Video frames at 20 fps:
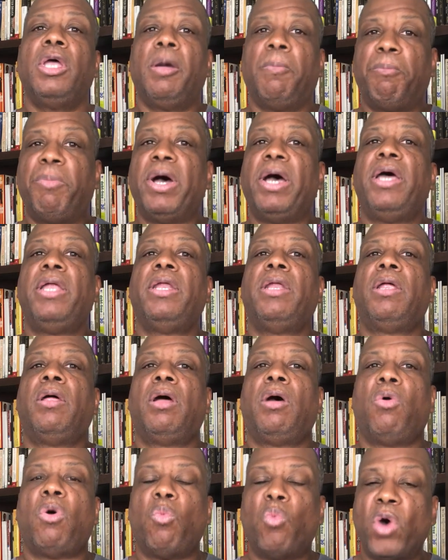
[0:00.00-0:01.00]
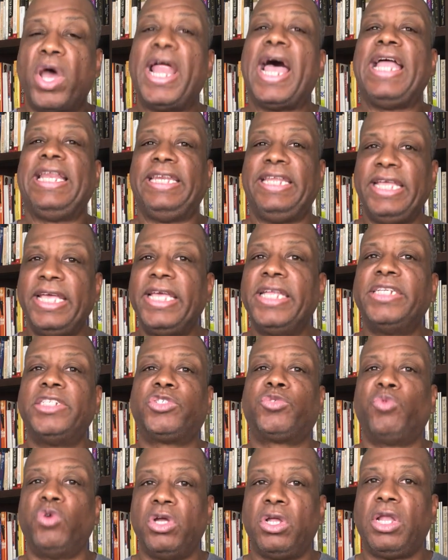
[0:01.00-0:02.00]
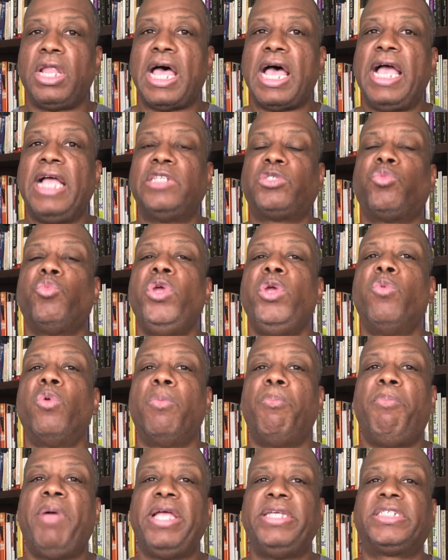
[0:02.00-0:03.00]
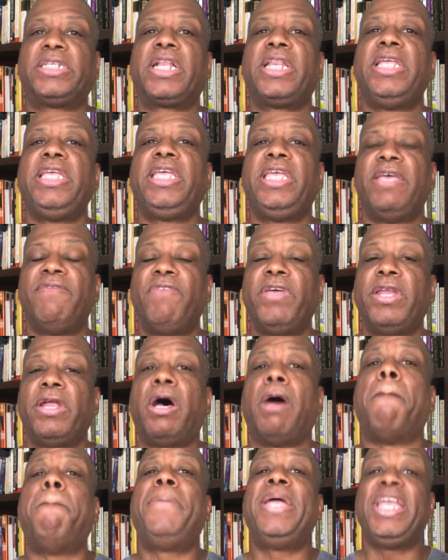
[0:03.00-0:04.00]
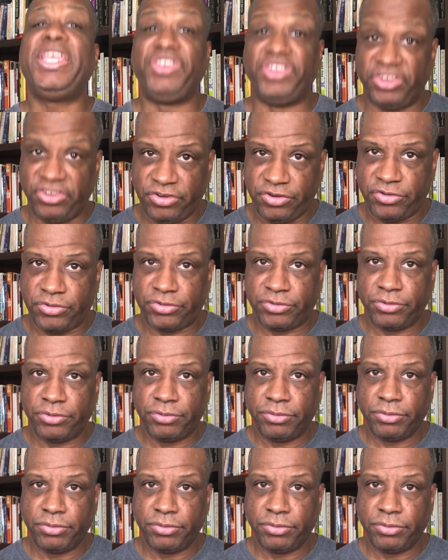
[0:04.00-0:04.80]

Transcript: But what I did is realize we were basically given opinions,